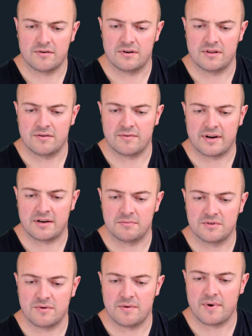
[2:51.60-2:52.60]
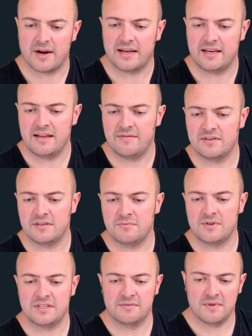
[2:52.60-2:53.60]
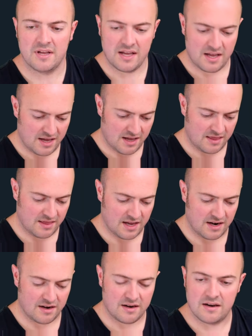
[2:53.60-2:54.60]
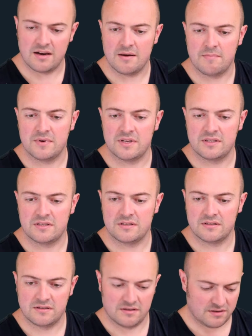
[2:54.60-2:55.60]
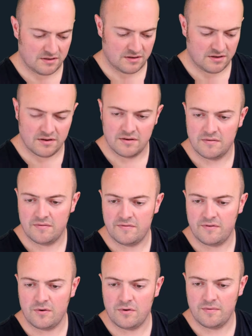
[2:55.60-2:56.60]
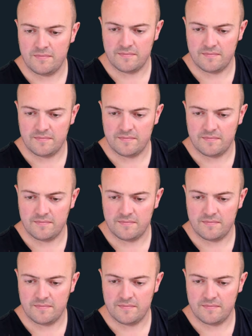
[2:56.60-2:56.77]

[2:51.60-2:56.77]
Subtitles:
Got another random square bracket here for some reason. And then numbers 4.